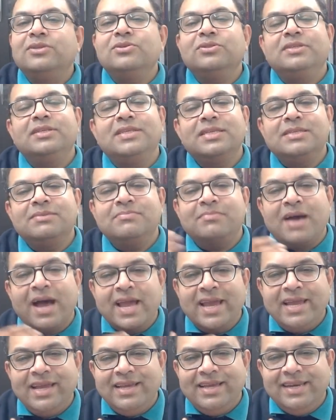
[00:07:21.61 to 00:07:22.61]
So this is
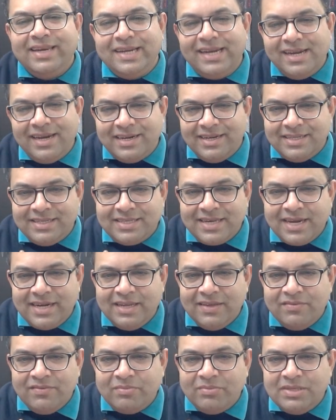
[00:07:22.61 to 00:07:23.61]
my little
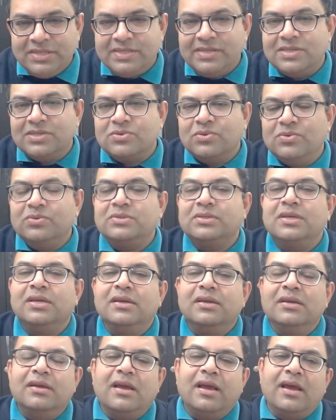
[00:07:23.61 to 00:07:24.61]
understanding from this discourse,
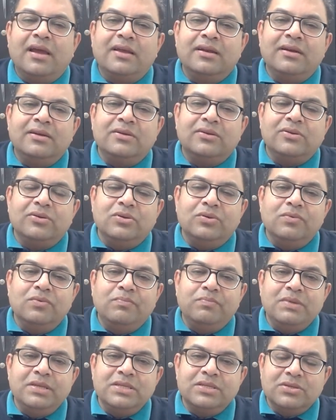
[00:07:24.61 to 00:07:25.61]
and
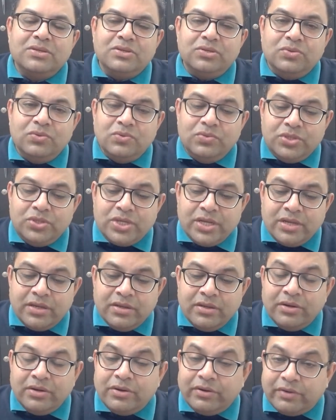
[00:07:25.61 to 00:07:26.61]
please share,
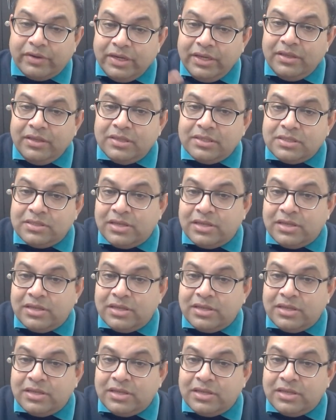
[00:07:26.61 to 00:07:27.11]
read this.